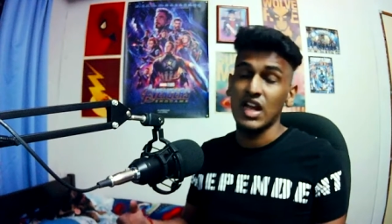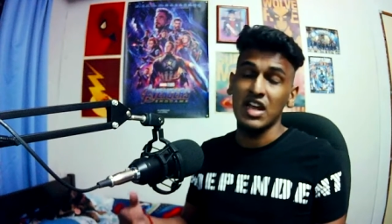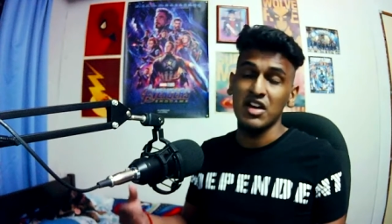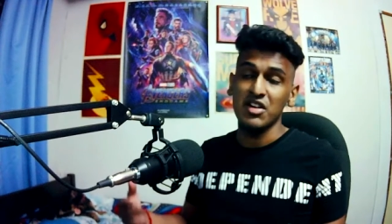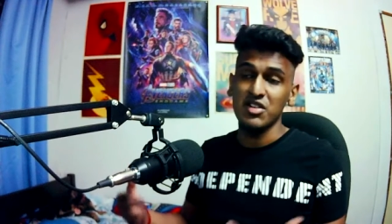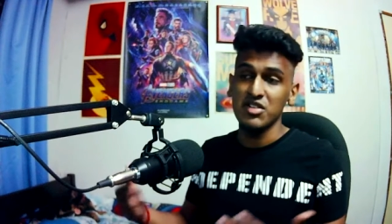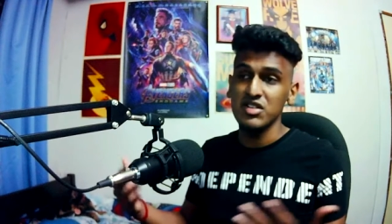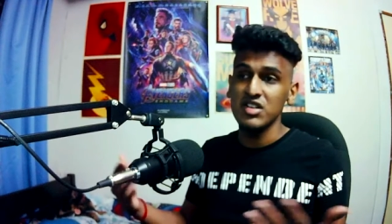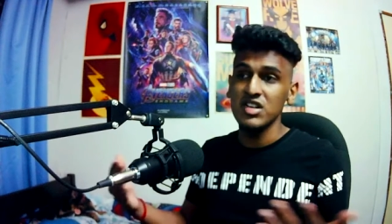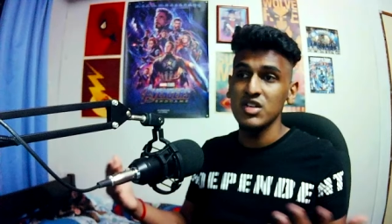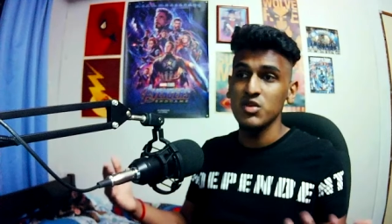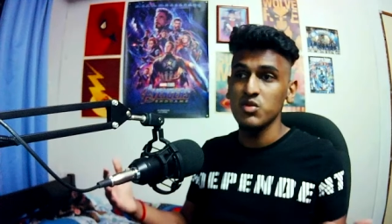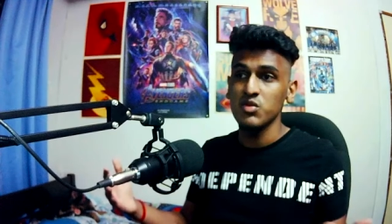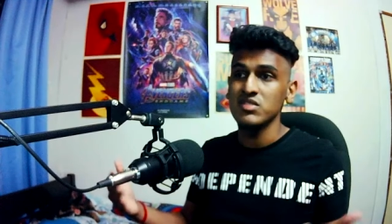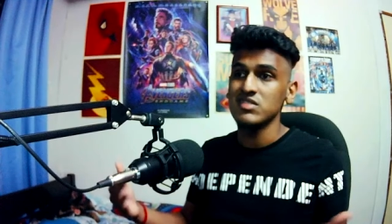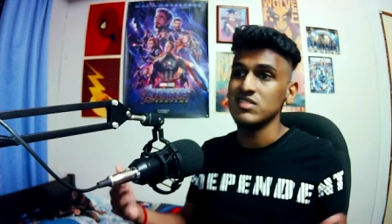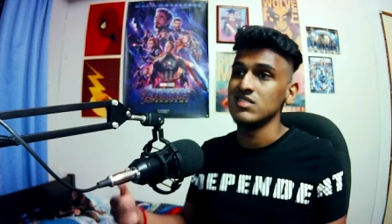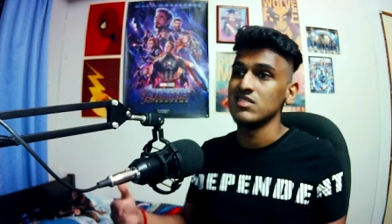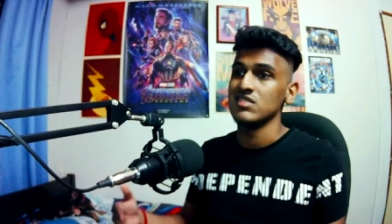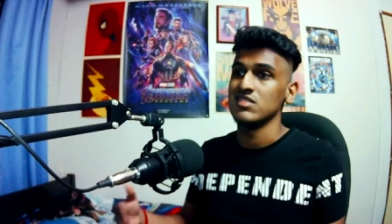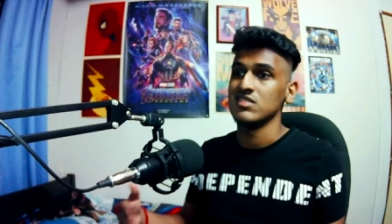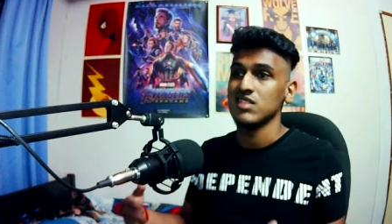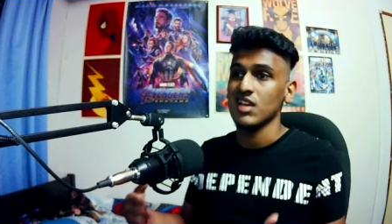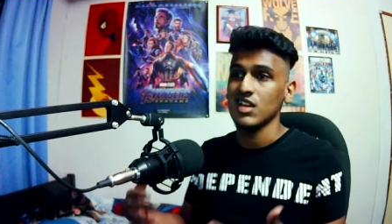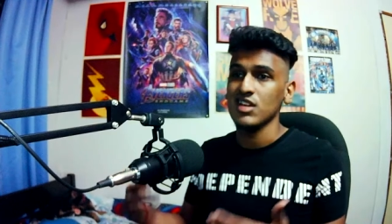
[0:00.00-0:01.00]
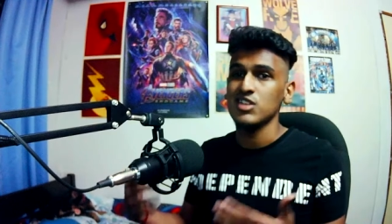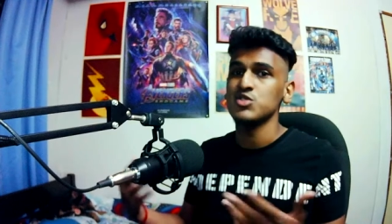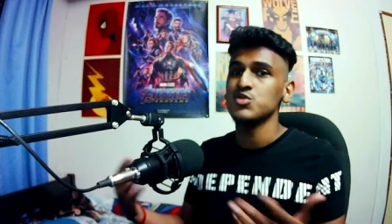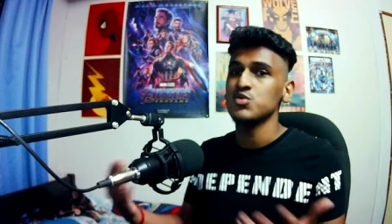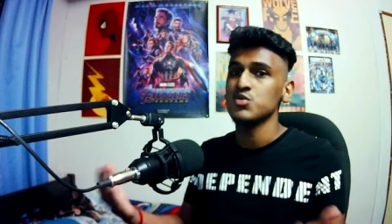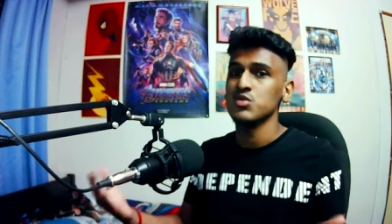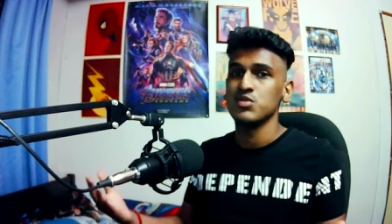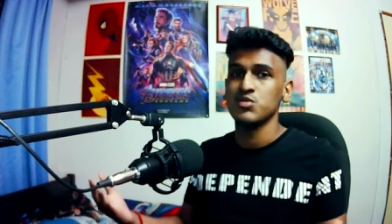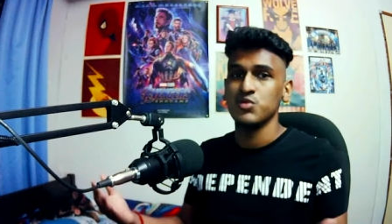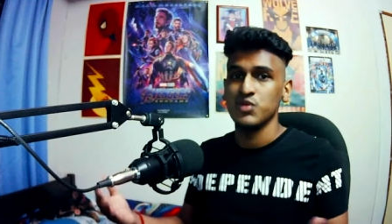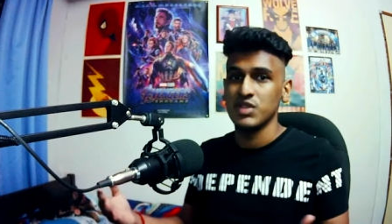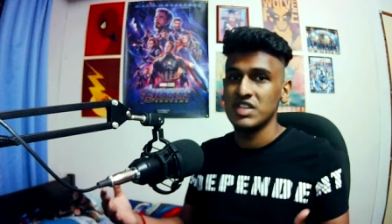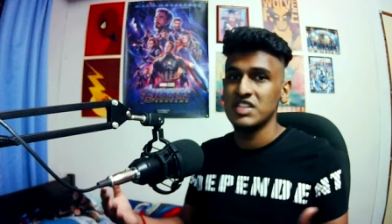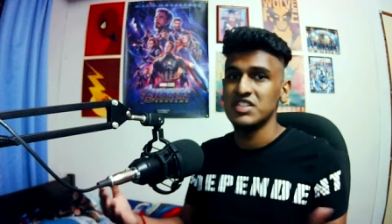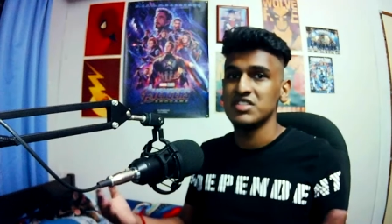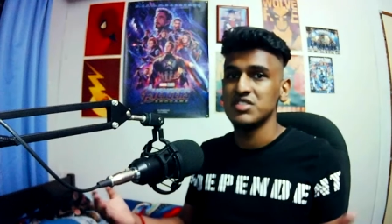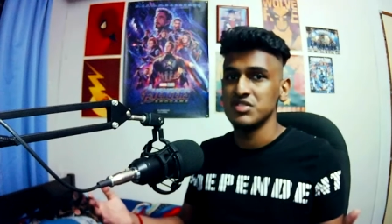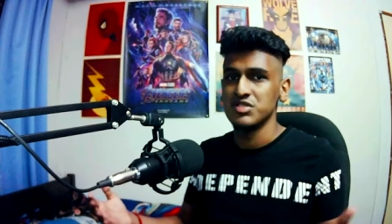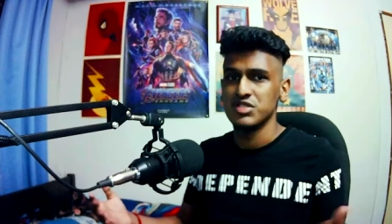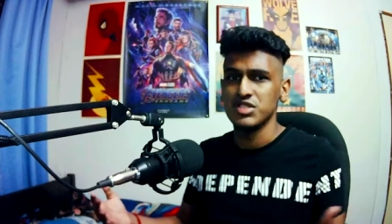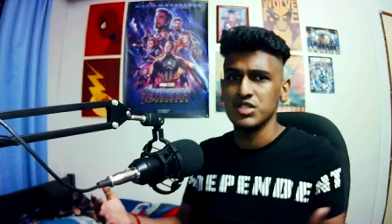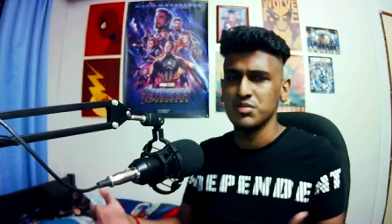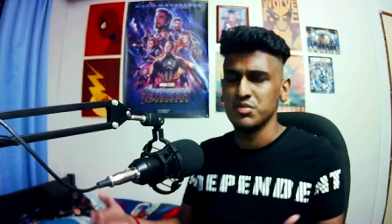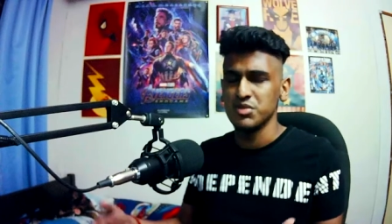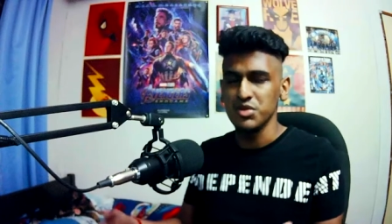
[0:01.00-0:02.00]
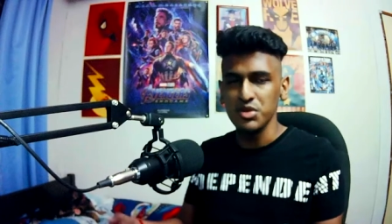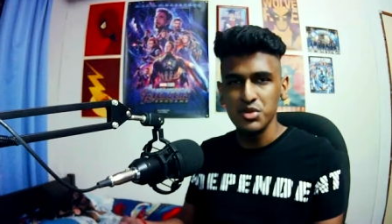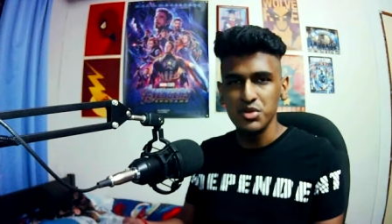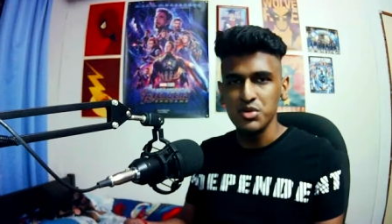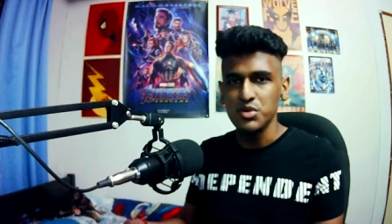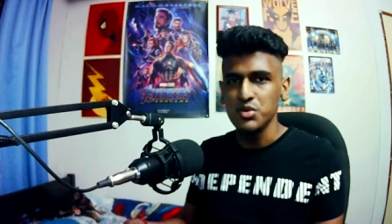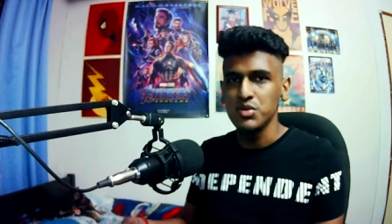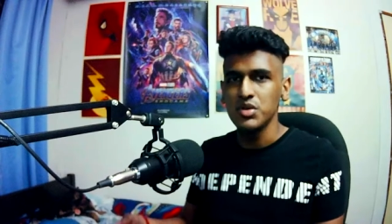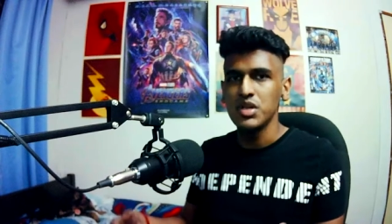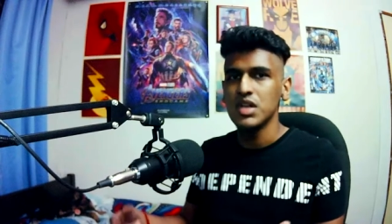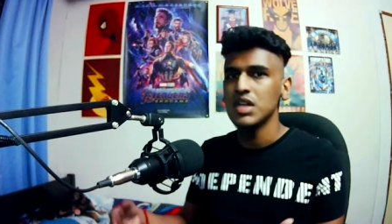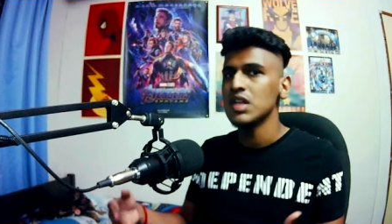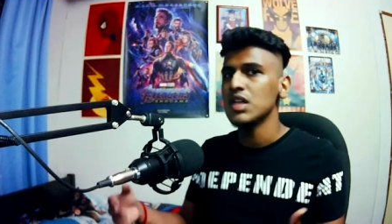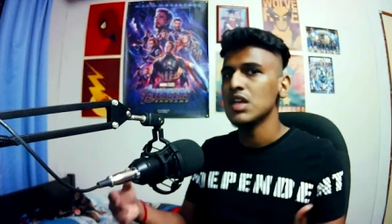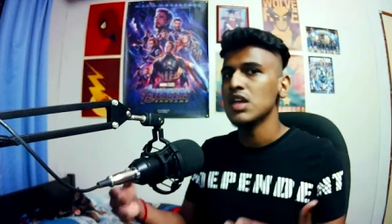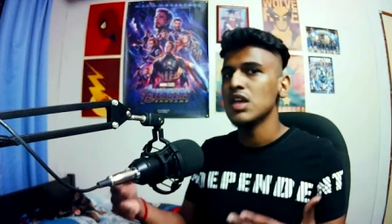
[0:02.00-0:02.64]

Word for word: I heard it was a sexual relationship too,